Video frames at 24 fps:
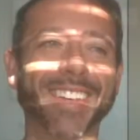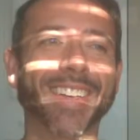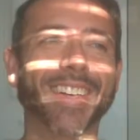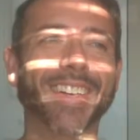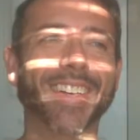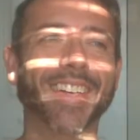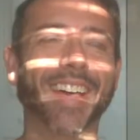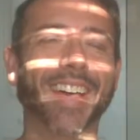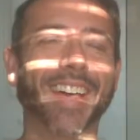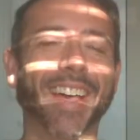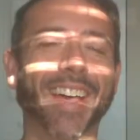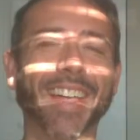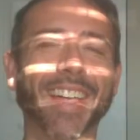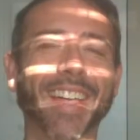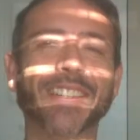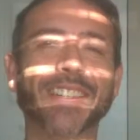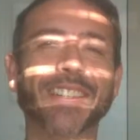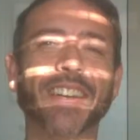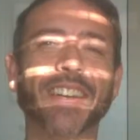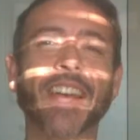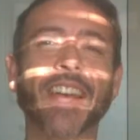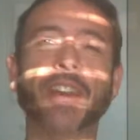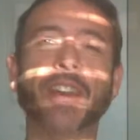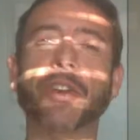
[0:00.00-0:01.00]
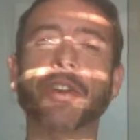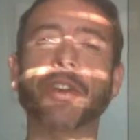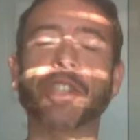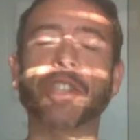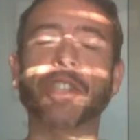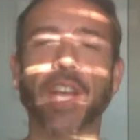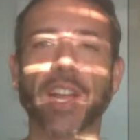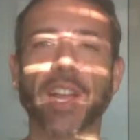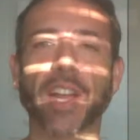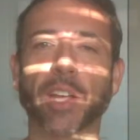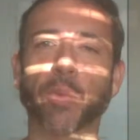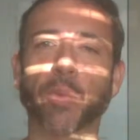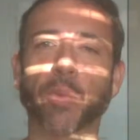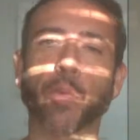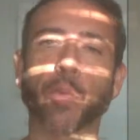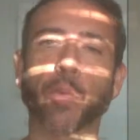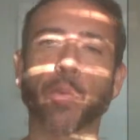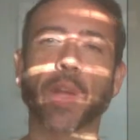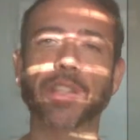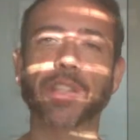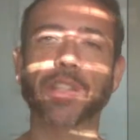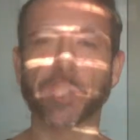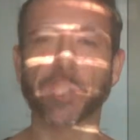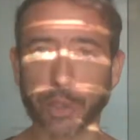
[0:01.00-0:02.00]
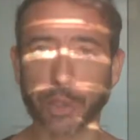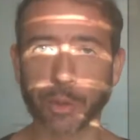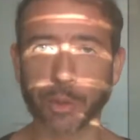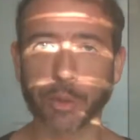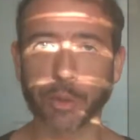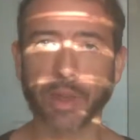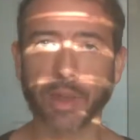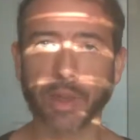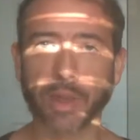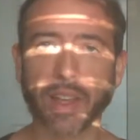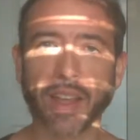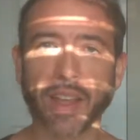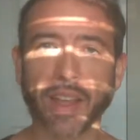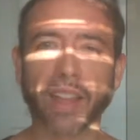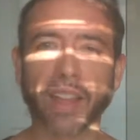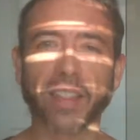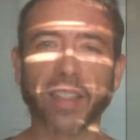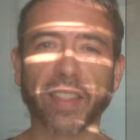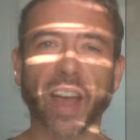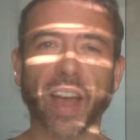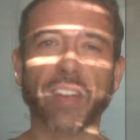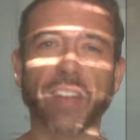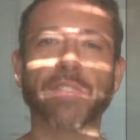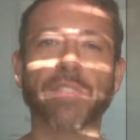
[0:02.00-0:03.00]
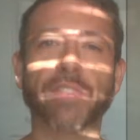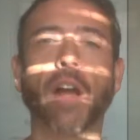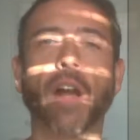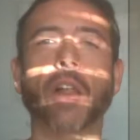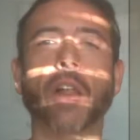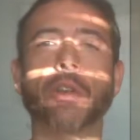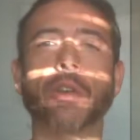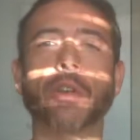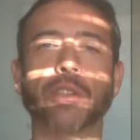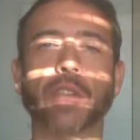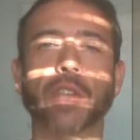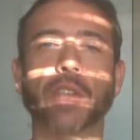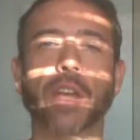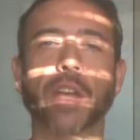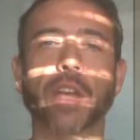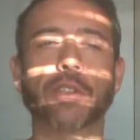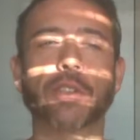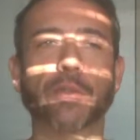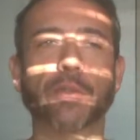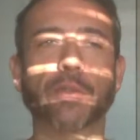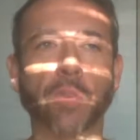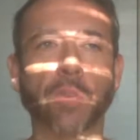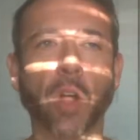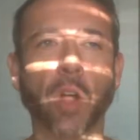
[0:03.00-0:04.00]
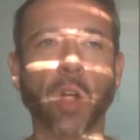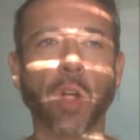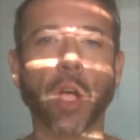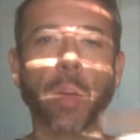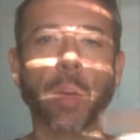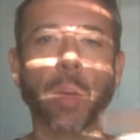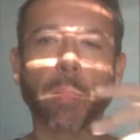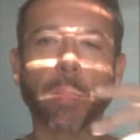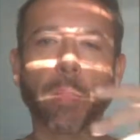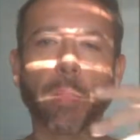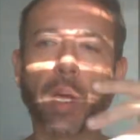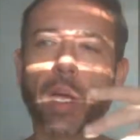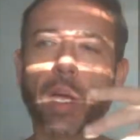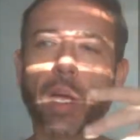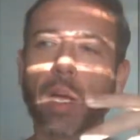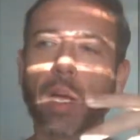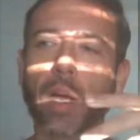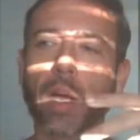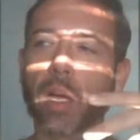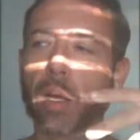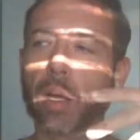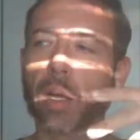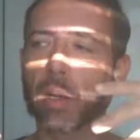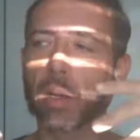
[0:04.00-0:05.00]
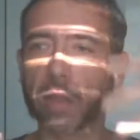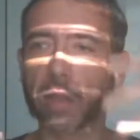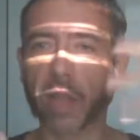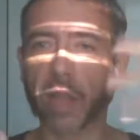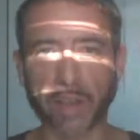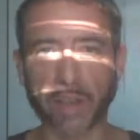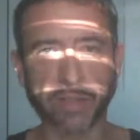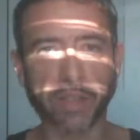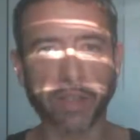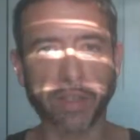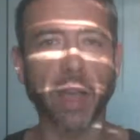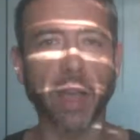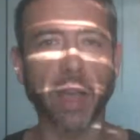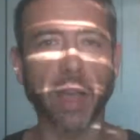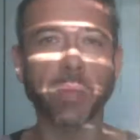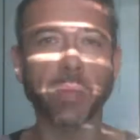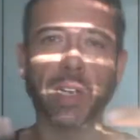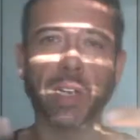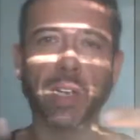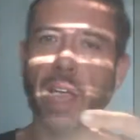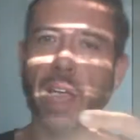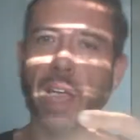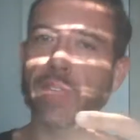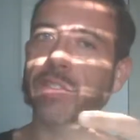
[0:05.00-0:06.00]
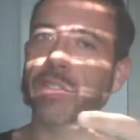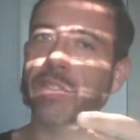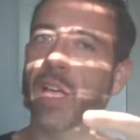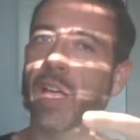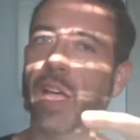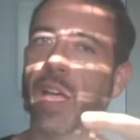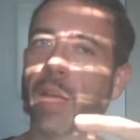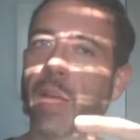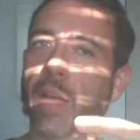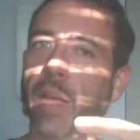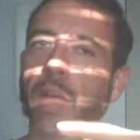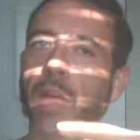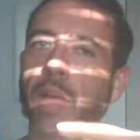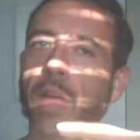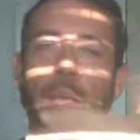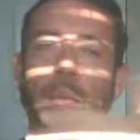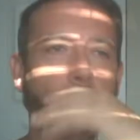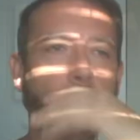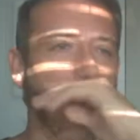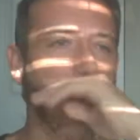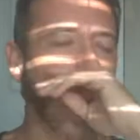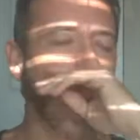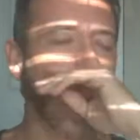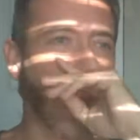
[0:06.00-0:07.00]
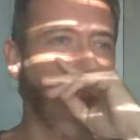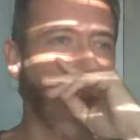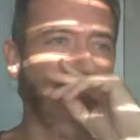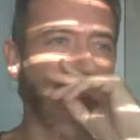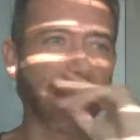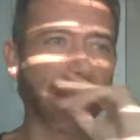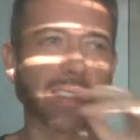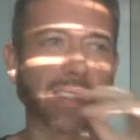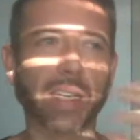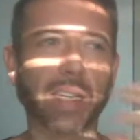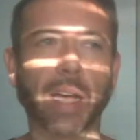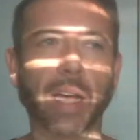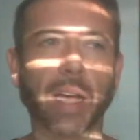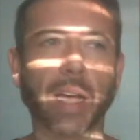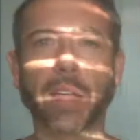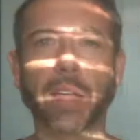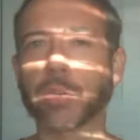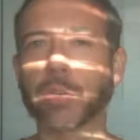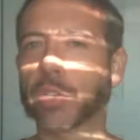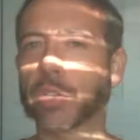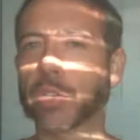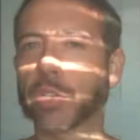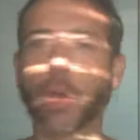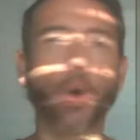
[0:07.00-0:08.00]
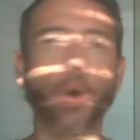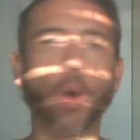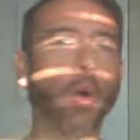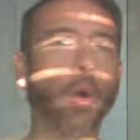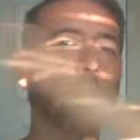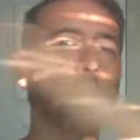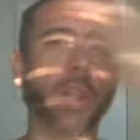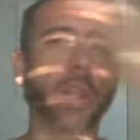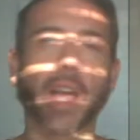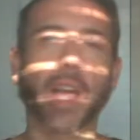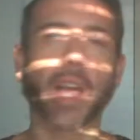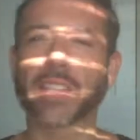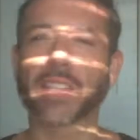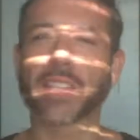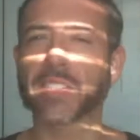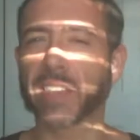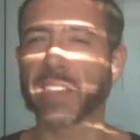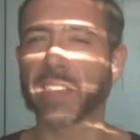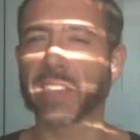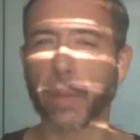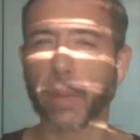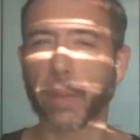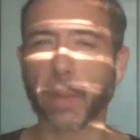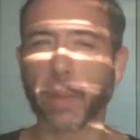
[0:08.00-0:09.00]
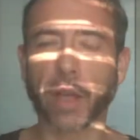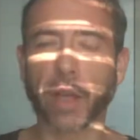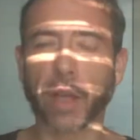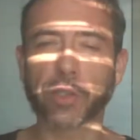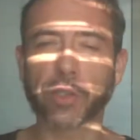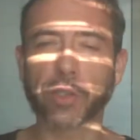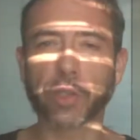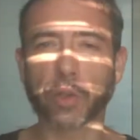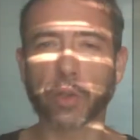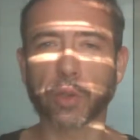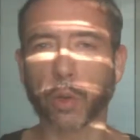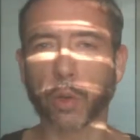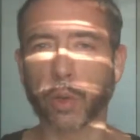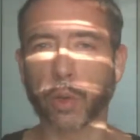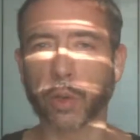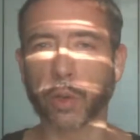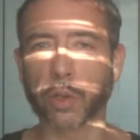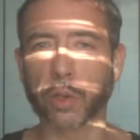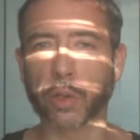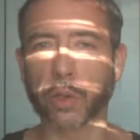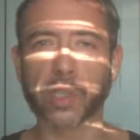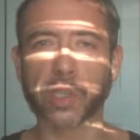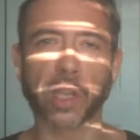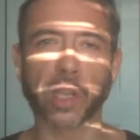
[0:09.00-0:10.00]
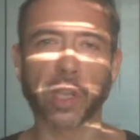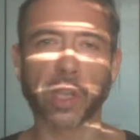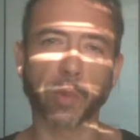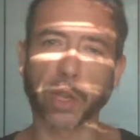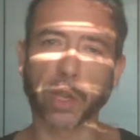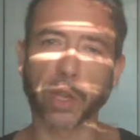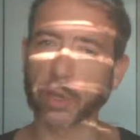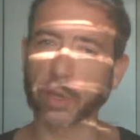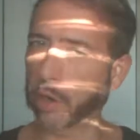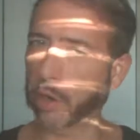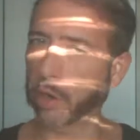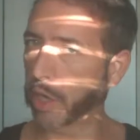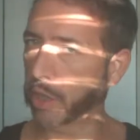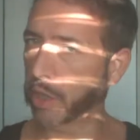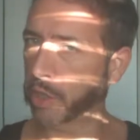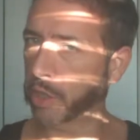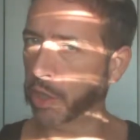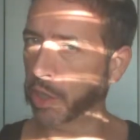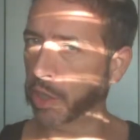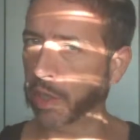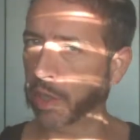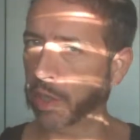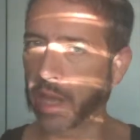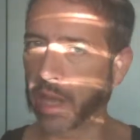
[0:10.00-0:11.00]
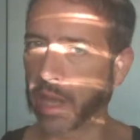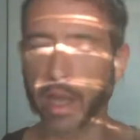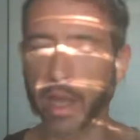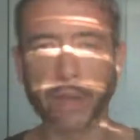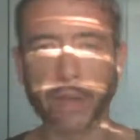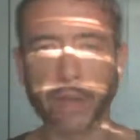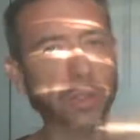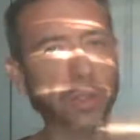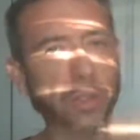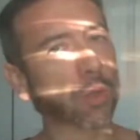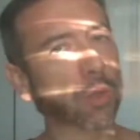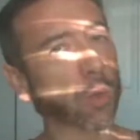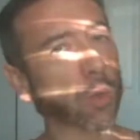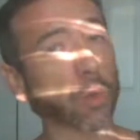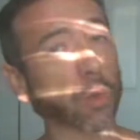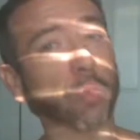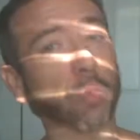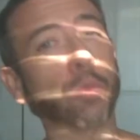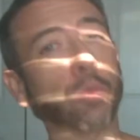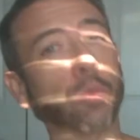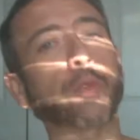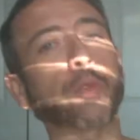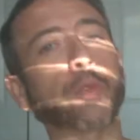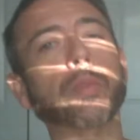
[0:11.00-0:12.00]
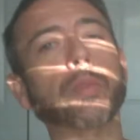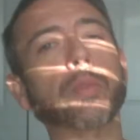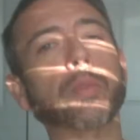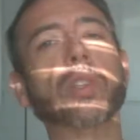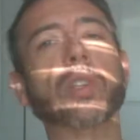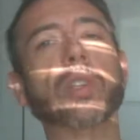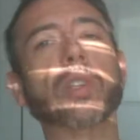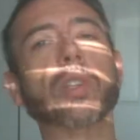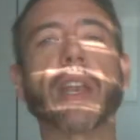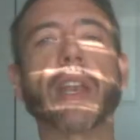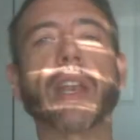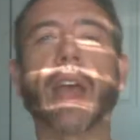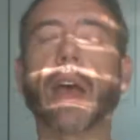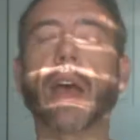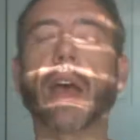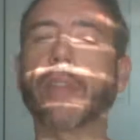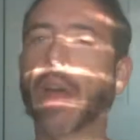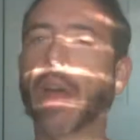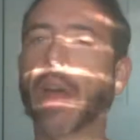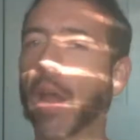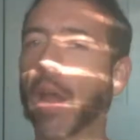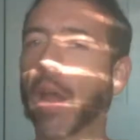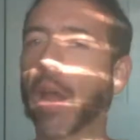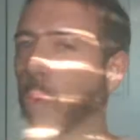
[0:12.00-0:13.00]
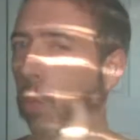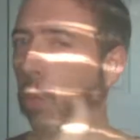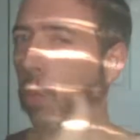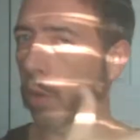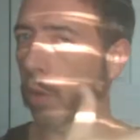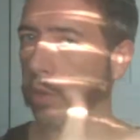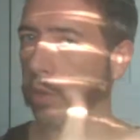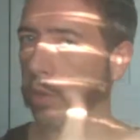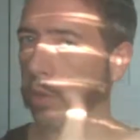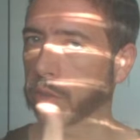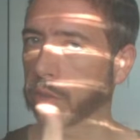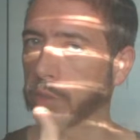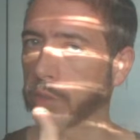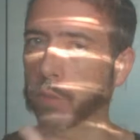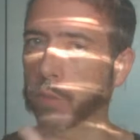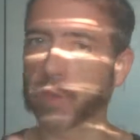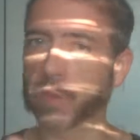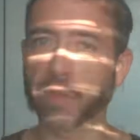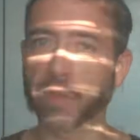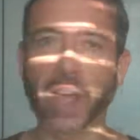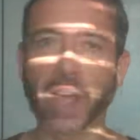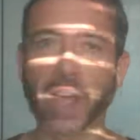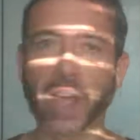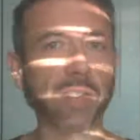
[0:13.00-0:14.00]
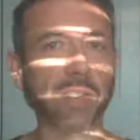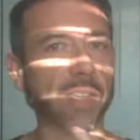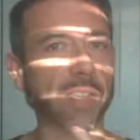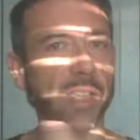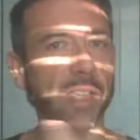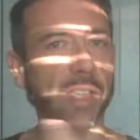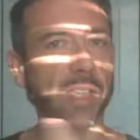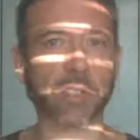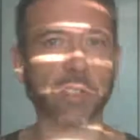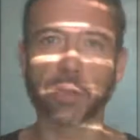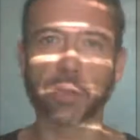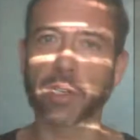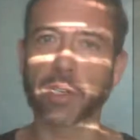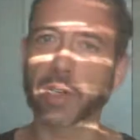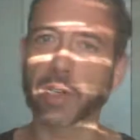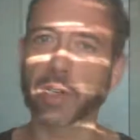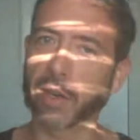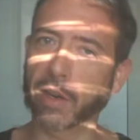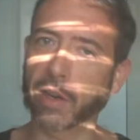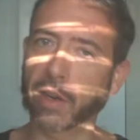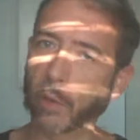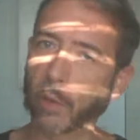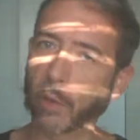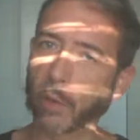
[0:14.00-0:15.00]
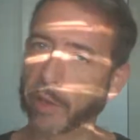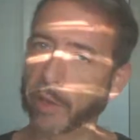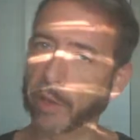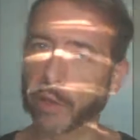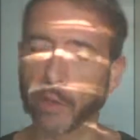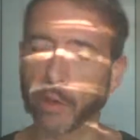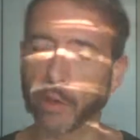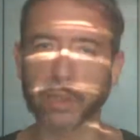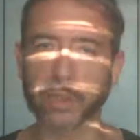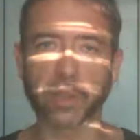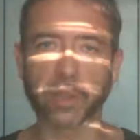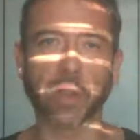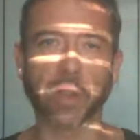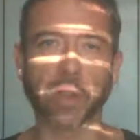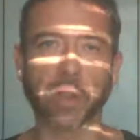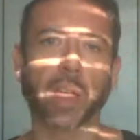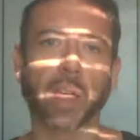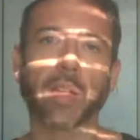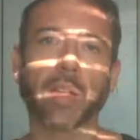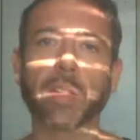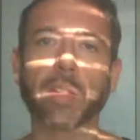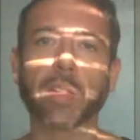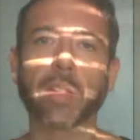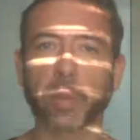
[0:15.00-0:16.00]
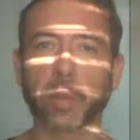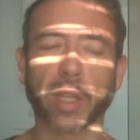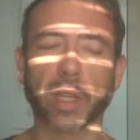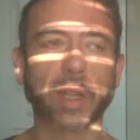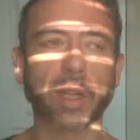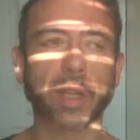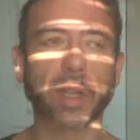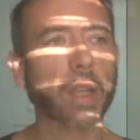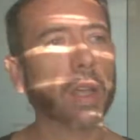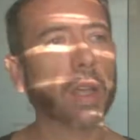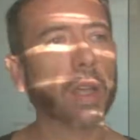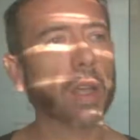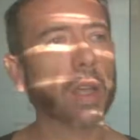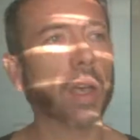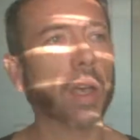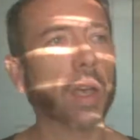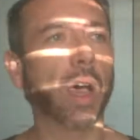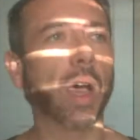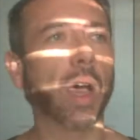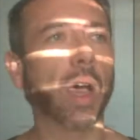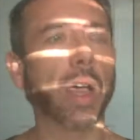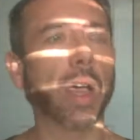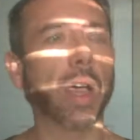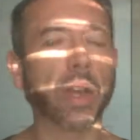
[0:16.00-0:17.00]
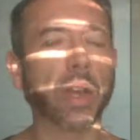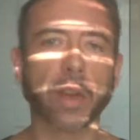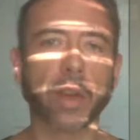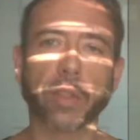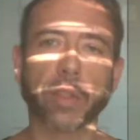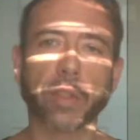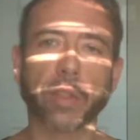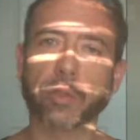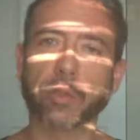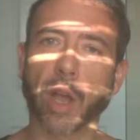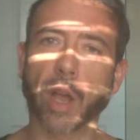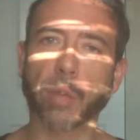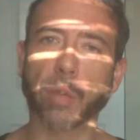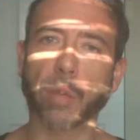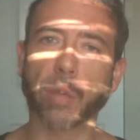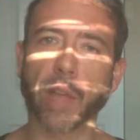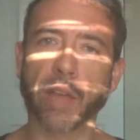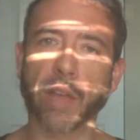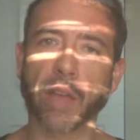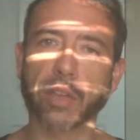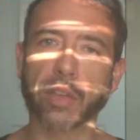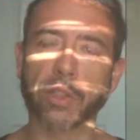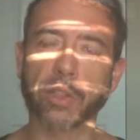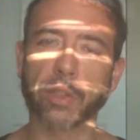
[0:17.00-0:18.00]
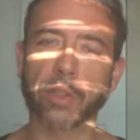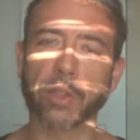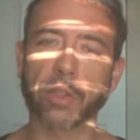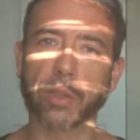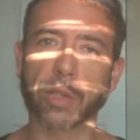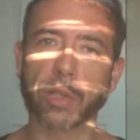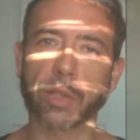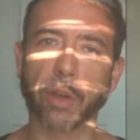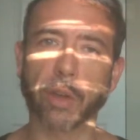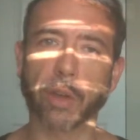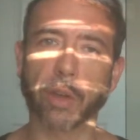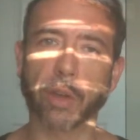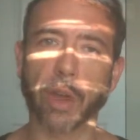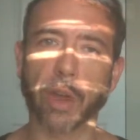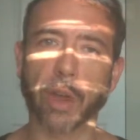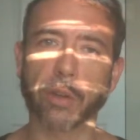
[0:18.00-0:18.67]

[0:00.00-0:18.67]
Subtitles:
It's an energetic residue that follows us from lifetime to lifetime. And there's a whole lot to say about souls and reincarnation and soul groups and how that all works in terms of ancestry. And hopefully I'll go into that a little bit in another drop having to do with the Dogon or